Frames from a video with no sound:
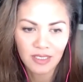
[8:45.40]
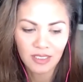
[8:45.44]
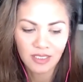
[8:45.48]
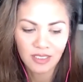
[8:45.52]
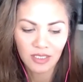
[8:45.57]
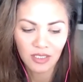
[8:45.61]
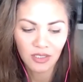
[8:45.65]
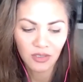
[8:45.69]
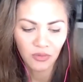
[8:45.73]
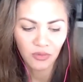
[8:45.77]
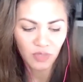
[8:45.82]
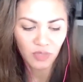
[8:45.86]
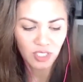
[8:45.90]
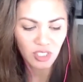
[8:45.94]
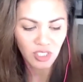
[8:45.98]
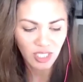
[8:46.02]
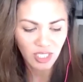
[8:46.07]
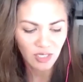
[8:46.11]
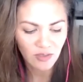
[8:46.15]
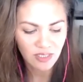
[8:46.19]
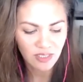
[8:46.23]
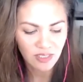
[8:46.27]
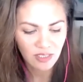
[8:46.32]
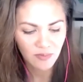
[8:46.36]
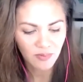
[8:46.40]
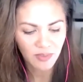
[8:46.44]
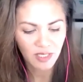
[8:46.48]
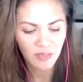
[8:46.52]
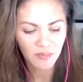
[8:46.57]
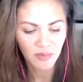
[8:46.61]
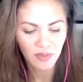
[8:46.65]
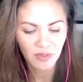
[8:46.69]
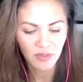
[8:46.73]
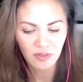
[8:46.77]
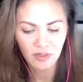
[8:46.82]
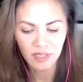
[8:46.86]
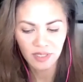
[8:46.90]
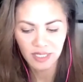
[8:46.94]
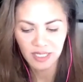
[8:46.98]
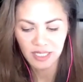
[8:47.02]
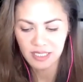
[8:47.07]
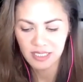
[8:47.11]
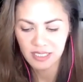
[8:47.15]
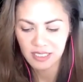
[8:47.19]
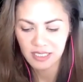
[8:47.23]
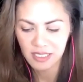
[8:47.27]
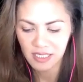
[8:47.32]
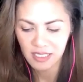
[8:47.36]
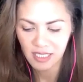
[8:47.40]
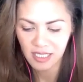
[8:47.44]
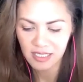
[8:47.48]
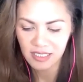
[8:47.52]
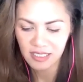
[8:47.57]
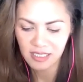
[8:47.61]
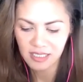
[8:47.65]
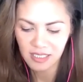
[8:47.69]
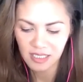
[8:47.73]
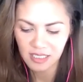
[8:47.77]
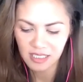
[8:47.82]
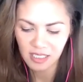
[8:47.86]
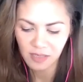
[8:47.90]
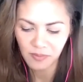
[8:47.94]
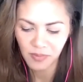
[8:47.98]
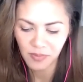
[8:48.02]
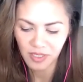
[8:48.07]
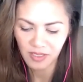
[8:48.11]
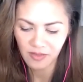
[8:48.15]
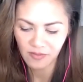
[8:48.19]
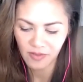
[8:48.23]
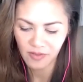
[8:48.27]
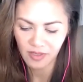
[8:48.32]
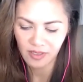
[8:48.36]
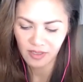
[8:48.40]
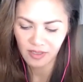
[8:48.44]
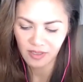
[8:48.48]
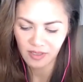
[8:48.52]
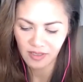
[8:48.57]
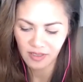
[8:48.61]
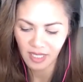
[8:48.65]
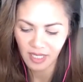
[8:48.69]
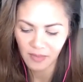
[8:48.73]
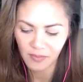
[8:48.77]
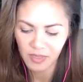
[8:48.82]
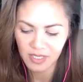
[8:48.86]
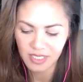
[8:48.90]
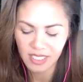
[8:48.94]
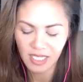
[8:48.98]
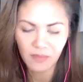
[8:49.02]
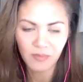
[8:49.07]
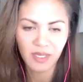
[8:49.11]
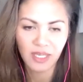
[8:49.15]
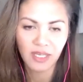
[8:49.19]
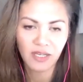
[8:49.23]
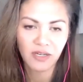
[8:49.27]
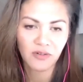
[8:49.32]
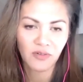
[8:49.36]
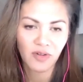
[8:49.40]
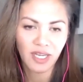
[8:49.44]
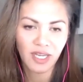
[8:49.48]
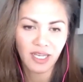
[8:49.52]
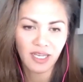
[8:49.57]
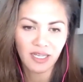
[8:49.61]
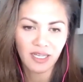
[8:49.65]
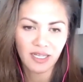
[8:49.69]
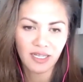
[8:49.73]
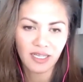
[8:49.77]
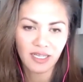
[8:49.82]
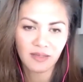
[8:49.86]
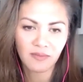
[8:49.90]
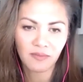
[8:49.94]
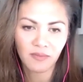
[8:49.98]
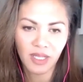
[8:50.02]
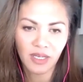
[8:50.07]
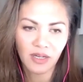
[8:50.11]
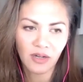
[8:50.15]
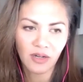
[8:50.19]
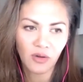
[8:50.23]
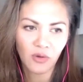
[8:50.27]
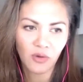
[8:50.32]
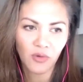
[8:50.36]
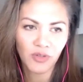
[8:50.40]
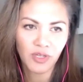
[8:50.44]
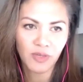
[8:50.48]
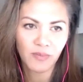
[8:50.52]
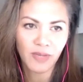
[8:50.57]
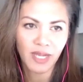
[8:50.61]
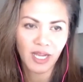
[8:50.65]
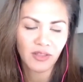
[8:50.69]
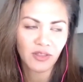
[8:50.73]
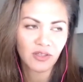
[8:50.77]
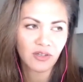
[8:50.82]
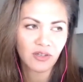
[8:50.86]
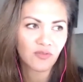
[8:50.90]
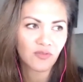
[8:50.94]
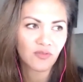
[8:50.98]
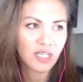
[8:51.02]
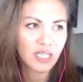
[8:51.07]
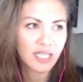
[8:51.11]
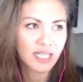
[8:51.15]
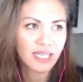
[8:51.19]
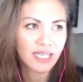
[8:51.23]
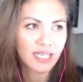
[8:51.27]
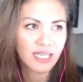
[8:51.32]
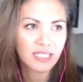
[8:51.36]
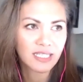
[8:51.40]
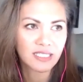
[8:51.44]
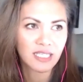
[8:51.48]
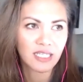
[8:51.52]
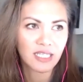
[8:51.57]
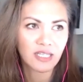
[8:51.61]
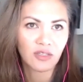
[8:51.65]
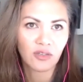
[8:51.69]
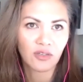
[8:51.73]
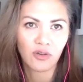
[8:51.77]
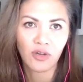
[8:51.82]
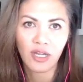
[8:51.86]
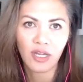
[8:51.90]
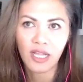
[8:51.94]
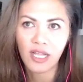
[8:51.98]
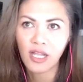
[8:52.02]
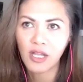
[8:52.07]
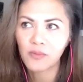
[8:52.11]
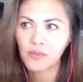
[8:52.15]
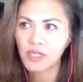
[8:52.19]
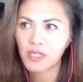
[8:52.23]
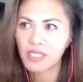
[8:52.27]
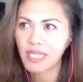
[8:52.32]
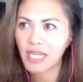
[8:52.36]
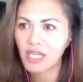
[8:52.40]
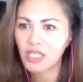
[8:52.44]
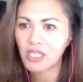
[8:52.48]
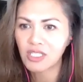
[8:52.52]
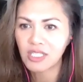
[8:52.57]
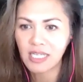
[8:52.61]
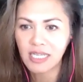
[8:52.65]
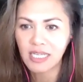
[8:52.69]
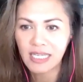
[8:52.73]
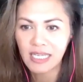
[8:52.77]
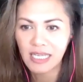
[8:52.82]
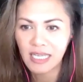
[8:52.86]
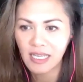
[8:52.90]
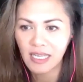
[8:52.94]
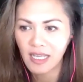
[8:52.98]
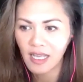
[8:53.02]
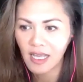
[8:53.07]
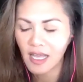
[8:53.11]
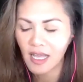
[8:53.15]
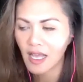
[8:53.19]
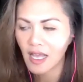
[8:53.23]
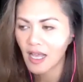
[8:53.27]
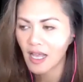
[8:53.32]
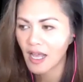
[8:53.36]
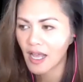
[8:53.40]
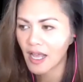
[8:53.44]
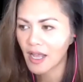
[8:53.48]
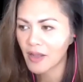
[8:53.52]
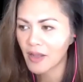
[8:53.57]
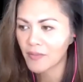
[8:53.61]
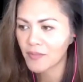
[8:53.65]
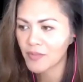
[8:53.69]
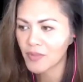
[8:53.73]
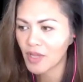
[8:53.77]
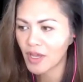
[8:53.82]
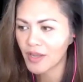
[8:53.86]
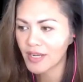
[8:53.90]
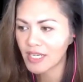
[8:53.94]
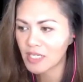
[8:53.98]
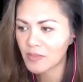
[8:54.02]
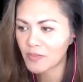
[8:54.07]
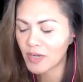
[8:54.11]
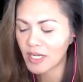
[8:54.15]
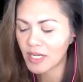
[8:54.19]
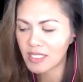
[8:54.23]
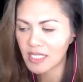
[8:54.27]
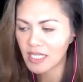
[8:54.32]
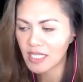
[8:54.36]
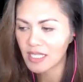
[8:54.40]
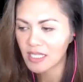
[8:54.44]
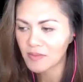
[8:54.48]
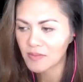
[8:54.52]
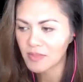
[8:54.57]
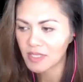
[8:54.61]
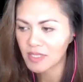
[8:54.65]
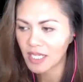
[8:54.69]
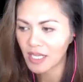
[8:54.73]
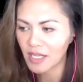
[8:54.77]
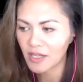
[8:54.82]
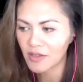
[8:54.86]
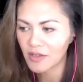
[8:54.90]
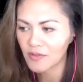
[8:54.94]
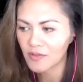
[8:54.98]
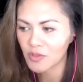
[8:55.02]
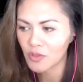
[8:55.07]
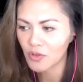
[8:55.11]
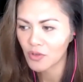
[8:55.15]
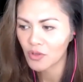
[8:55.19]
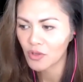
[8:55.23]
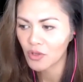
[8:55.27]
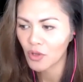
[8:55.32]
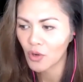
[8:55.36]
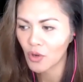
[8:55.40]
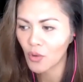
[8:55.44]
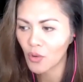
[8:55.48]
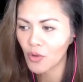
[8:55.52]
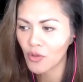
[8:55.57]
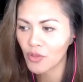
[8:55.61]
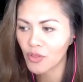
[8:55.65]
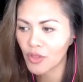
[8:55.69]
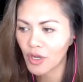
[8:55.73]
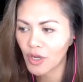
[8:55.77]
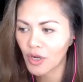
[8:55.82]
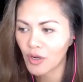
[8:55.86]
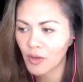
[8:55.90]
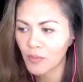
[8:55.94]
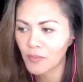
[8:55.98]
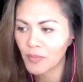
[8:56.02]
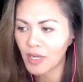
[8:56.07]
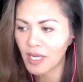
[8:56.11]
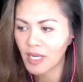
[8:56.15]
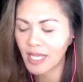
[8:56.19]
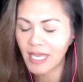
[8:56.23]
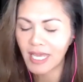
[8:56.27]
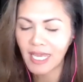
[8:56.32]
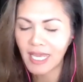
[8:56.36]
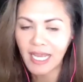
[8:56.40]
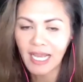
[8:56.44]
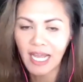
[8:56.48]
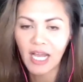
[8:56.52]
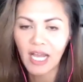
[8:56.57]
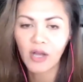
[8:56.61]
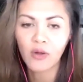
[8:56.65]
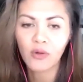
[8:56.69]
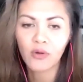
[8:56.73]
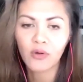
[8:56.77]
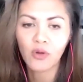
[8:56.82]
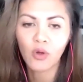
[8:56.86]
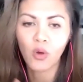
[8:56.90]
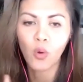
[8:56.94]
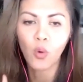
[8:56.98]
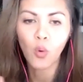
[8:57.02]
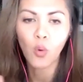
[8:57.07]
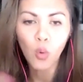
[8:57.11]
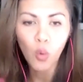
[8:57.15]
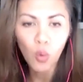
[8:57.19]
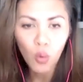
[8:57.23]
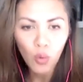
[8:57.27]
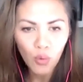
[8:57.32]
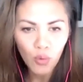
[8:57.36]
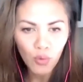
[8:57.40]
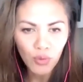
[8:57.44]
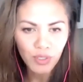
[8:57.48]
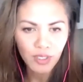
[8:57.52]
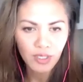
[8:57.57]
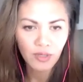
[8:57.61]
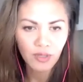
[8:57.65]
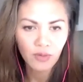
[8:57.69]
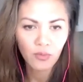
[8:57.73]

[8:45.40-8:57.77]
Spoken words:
you know, reach out to people? And it's a bit of a epidemic, right? Like, men are holding back their feelings, and they're potentially not expressing themselves, or they're playing out old